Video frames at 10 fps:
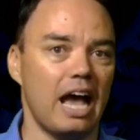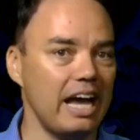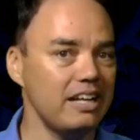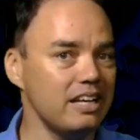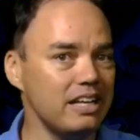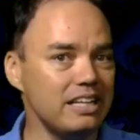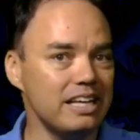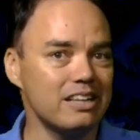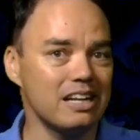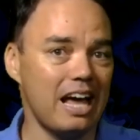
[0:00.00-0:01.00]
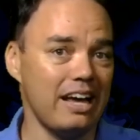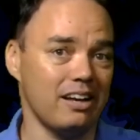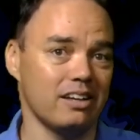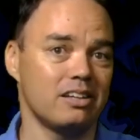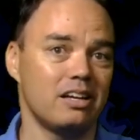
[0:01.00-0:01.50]
18 years
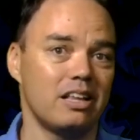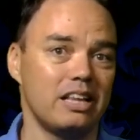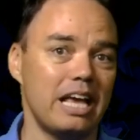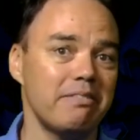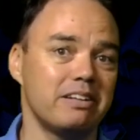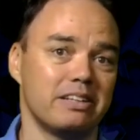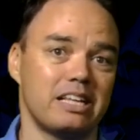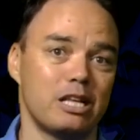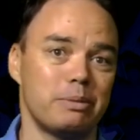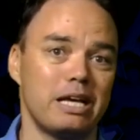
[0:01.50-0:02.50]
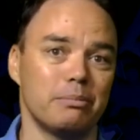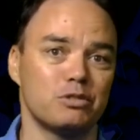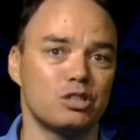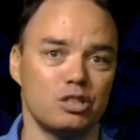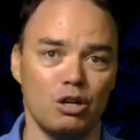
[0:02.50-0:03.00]
later, the evidence has become
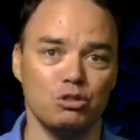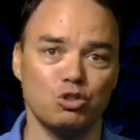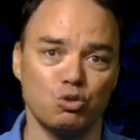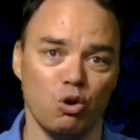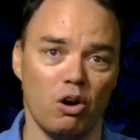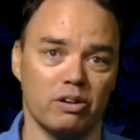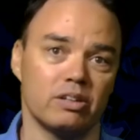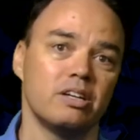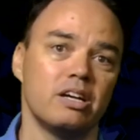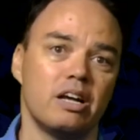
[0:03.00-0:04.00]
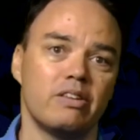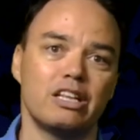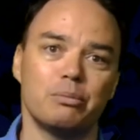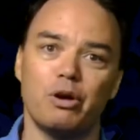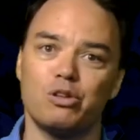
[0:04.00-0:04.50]
so strong
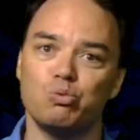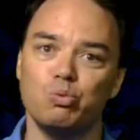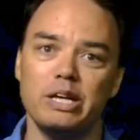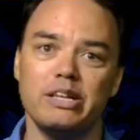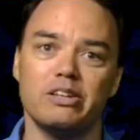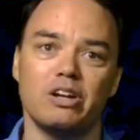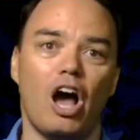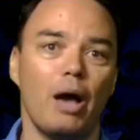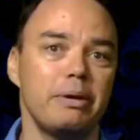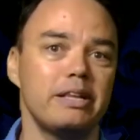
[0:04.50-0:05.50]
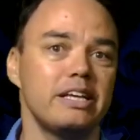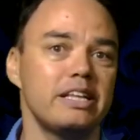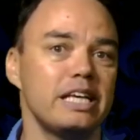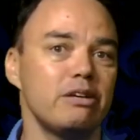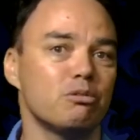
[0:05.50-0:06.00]
that the most recent
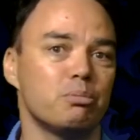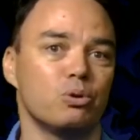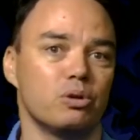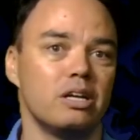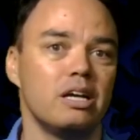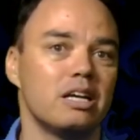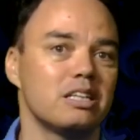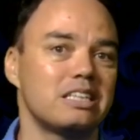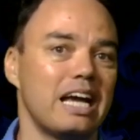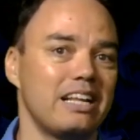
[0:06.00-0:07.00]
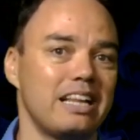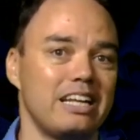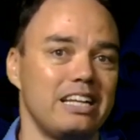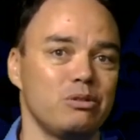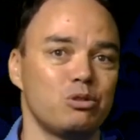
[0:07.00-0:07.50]
IPCC report stated that
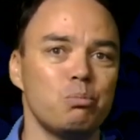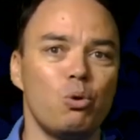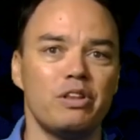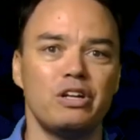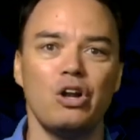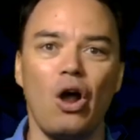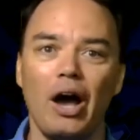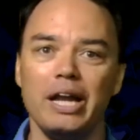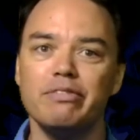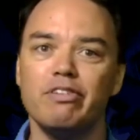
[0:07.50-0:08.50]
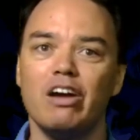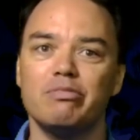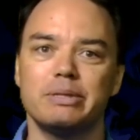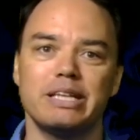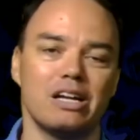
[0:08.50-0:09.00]
it was more than
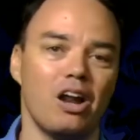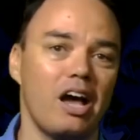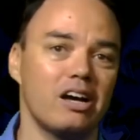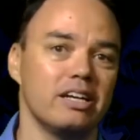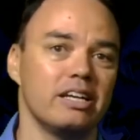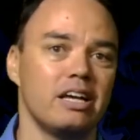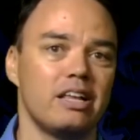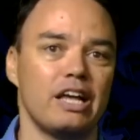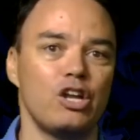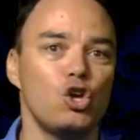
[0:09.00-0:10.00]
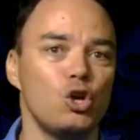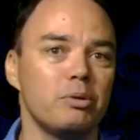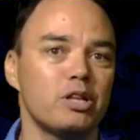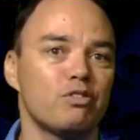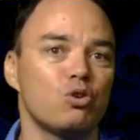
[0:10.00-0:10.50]
95% likely that
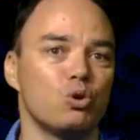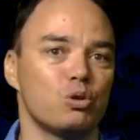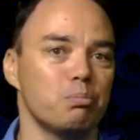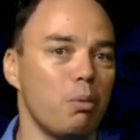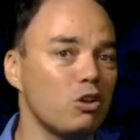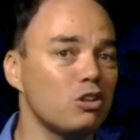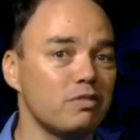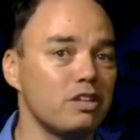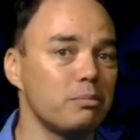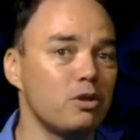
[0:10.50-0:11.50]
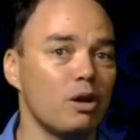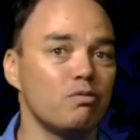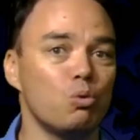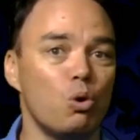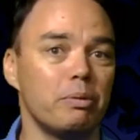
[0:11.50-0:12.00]
humans have caused most of the
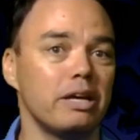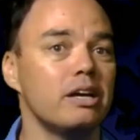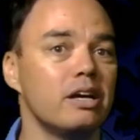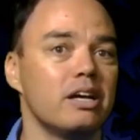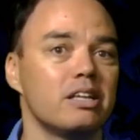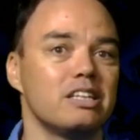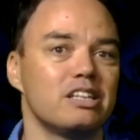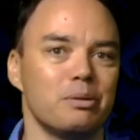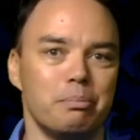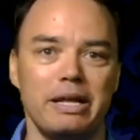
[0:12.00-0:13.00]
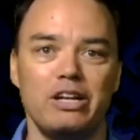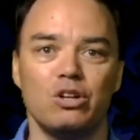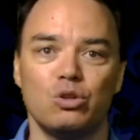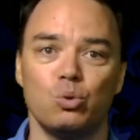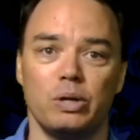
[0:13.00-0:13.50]
observed warming since the
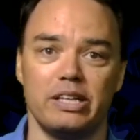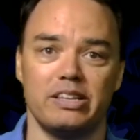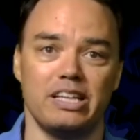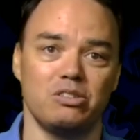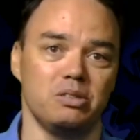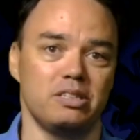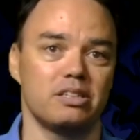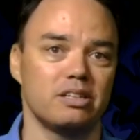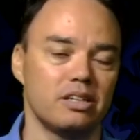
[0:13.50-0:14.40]
mid-20th century.